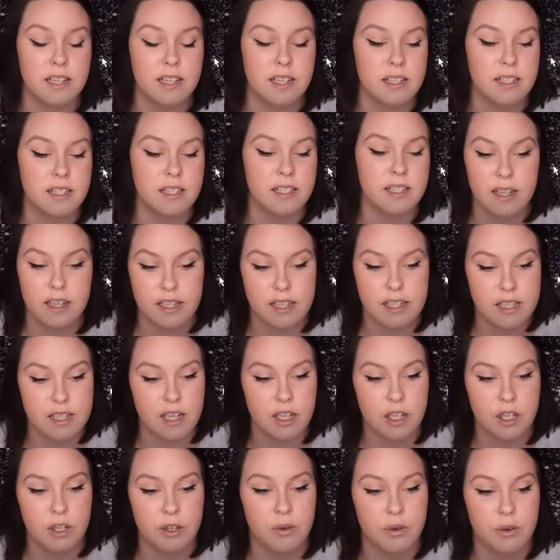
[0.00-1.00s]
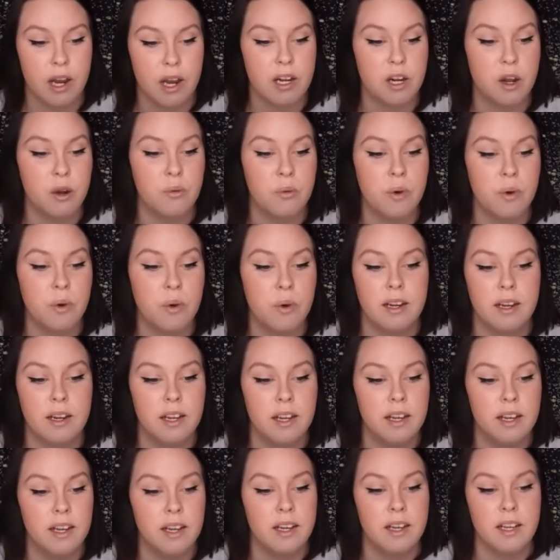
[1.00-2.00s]
Little Show. I don't want
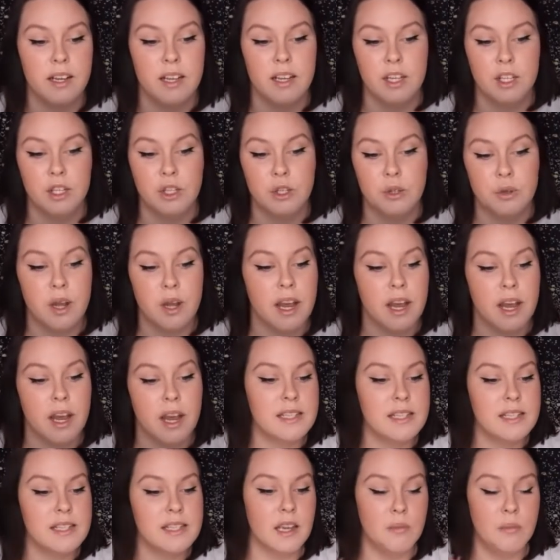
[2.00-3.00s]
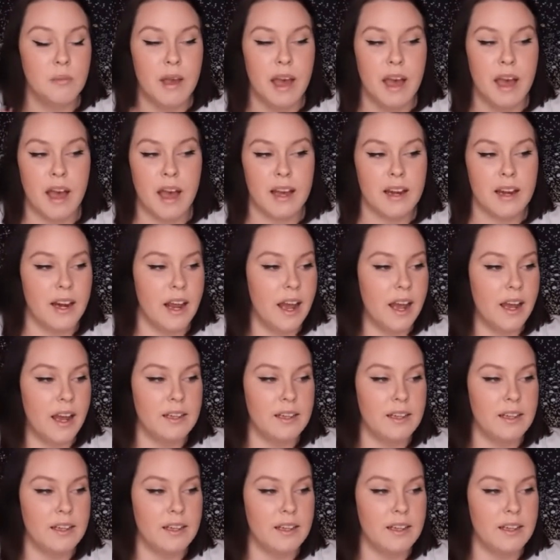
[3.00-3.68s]
you guys to get mad